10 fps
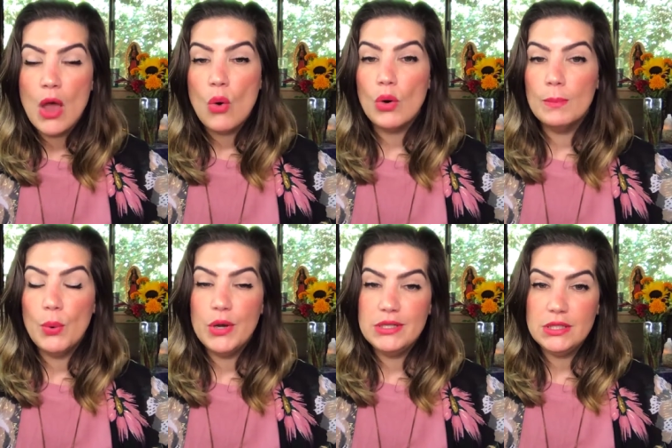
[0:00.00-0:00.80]
or
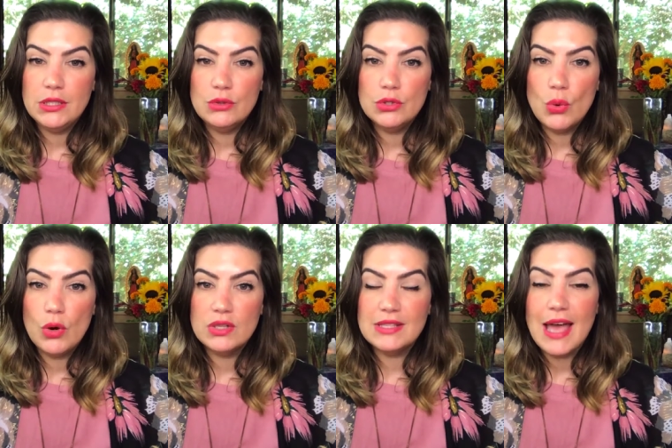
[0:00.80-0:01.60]
pointing you
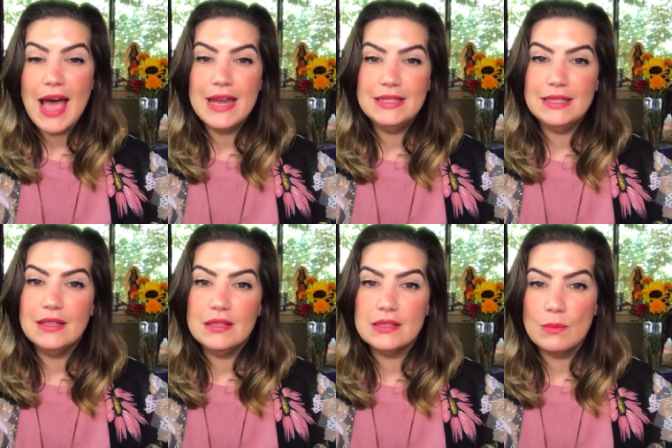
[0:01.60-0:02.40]
towards that
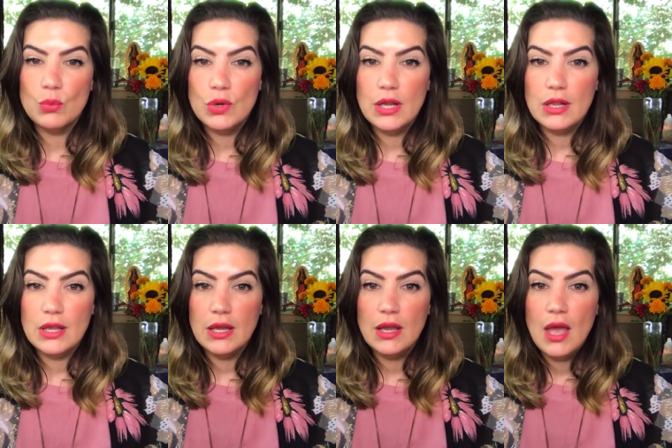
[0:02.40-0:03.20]
idealism
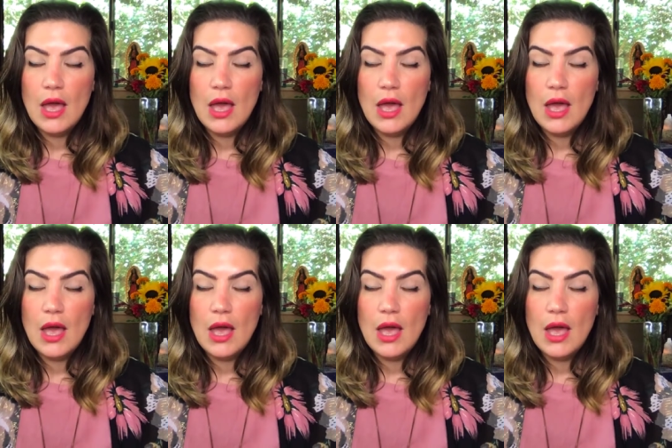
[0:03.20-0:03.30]
really